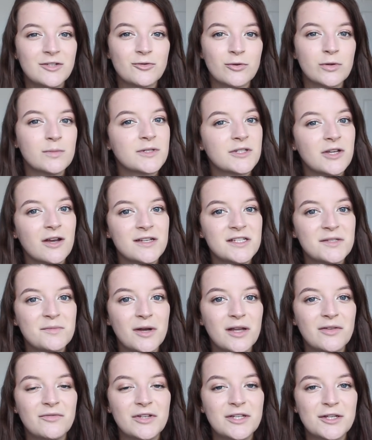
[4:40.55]
traumatized
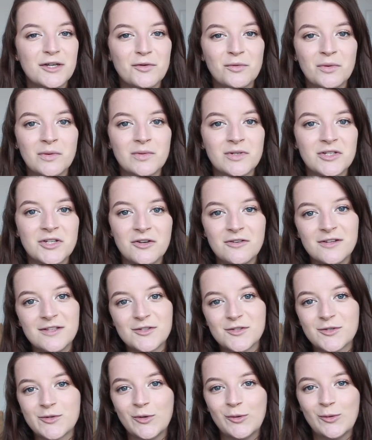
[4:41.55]
by a video we were shown in
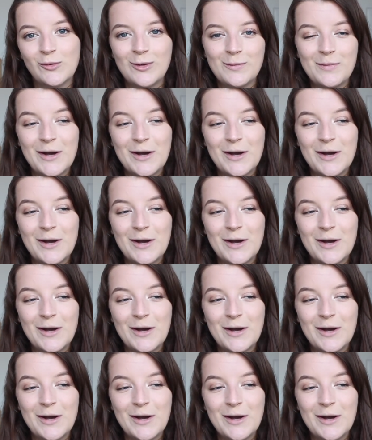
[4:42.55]
school